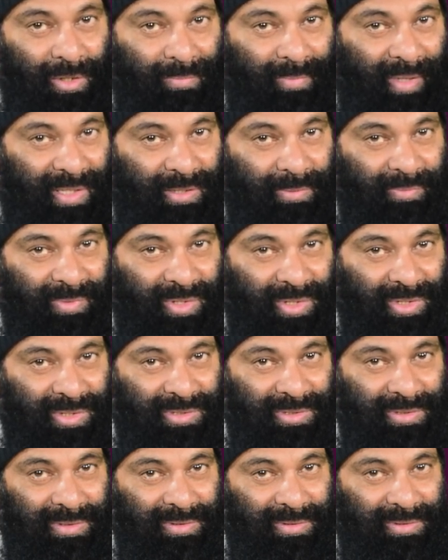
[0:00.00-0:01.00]

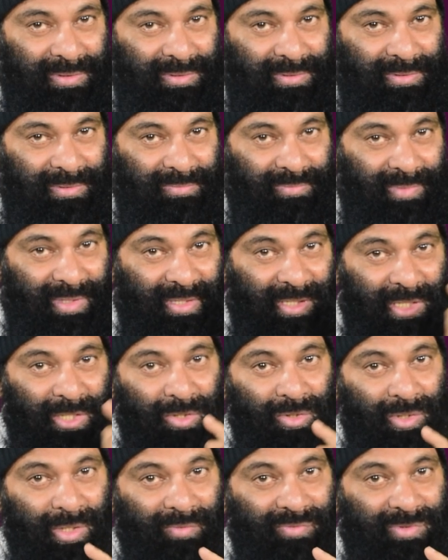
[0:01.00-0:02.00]
mathematics, but they
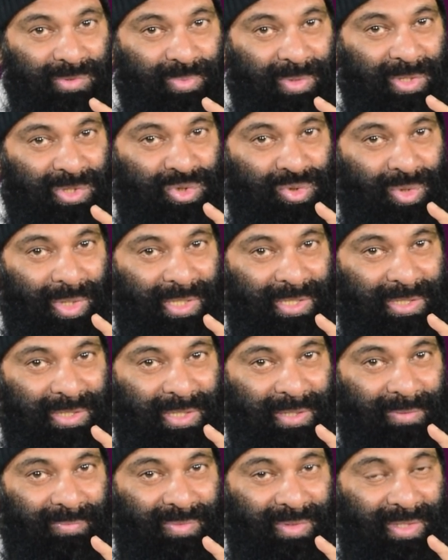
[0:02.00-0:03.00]
don't have
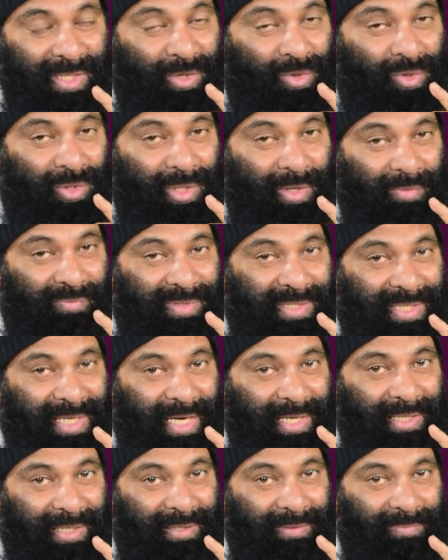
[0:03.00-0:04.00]
spirituality, they don't have
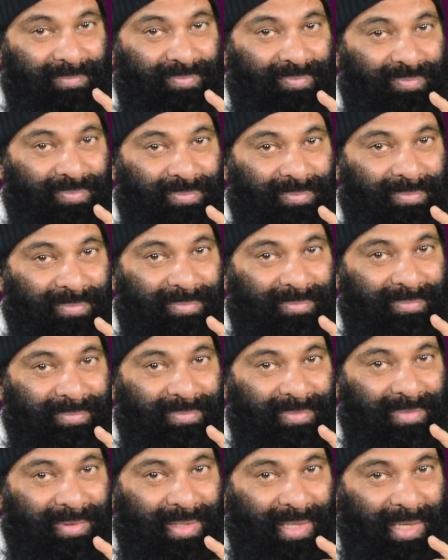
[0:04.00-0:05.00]
dhyana.
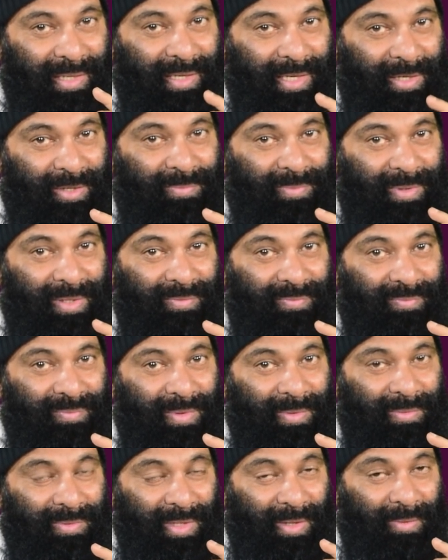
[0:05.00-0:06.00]
Can you believe?
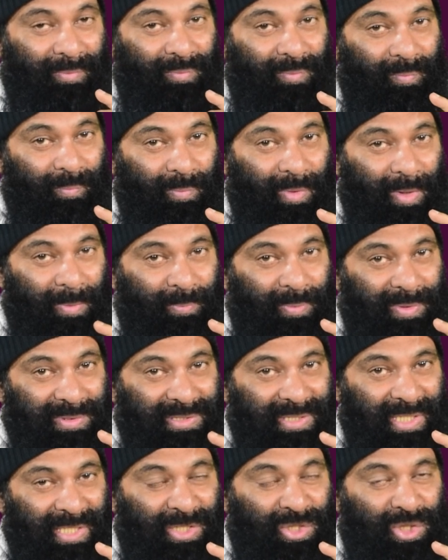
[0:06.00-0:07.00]
They
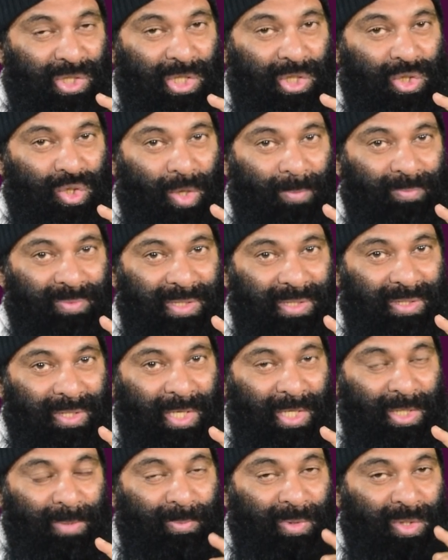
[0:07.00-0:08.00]
purposely dropped it,
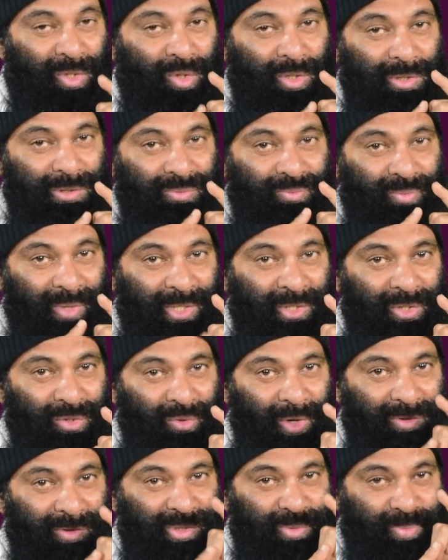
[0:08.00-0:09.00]
because when
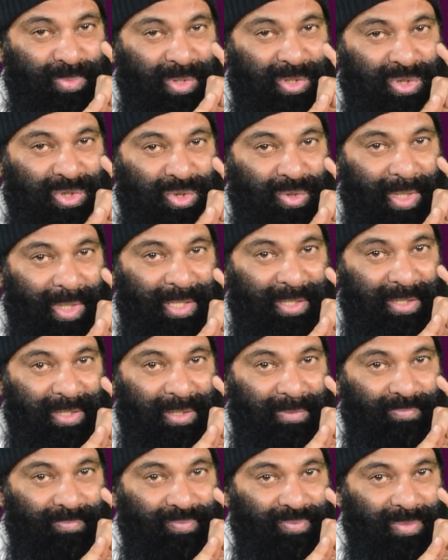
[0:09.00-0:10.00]
you have
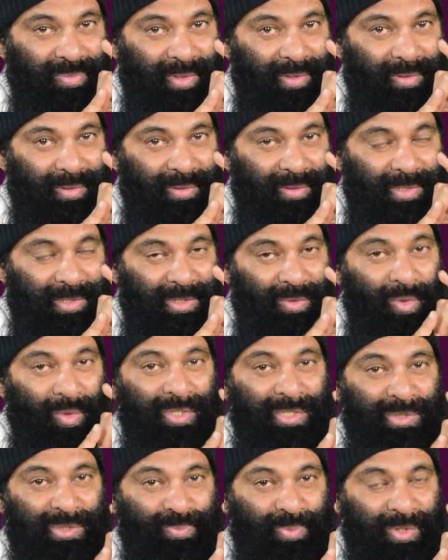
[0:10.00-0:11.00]
spirituality,
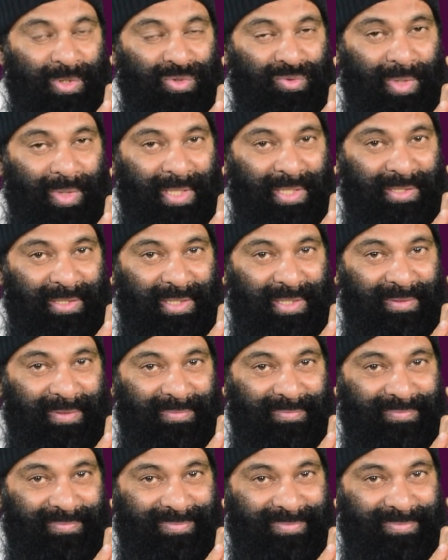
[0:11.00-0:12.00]
what is
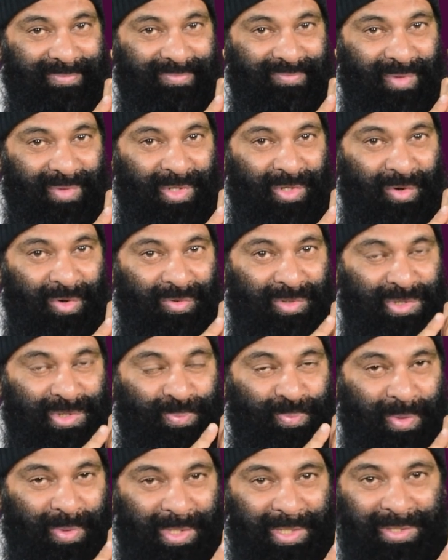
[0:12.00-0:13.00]
spirituality? When you have a
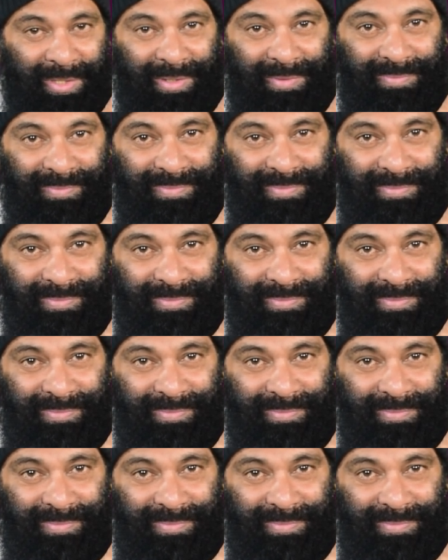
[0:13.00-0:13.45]
spirit,